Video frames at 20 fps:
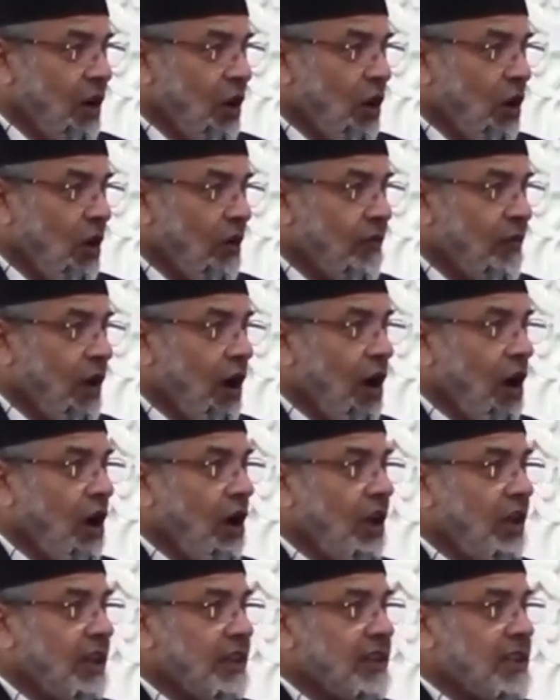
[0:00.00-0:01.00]
of
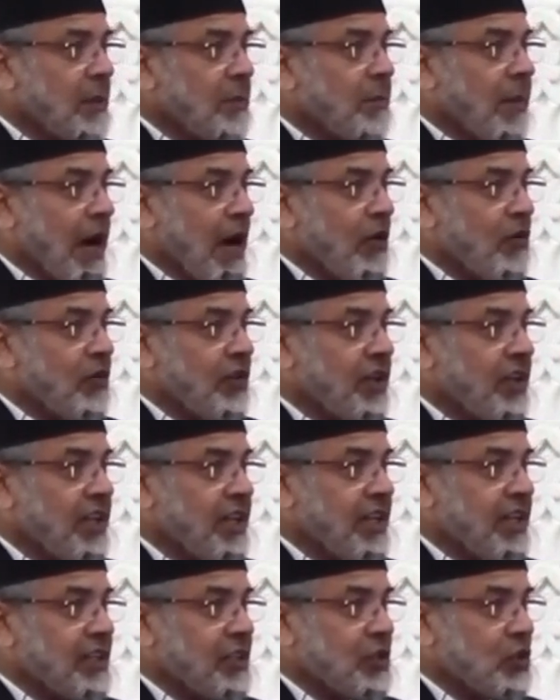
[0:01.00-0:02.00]
all the
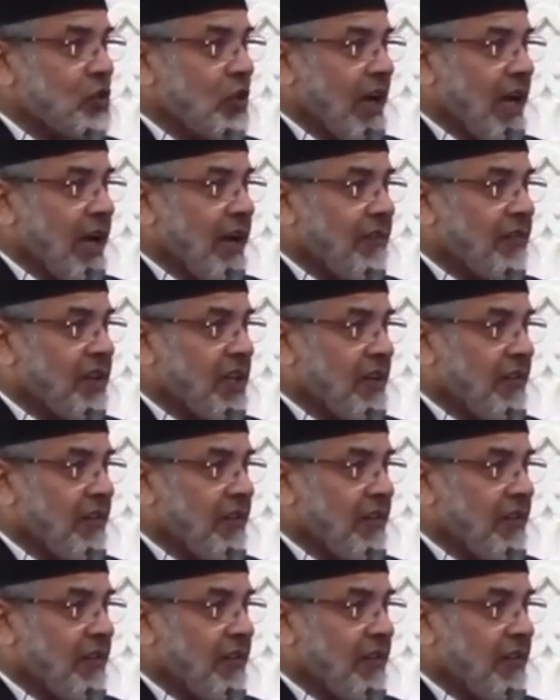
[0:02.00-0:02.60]
bounties you have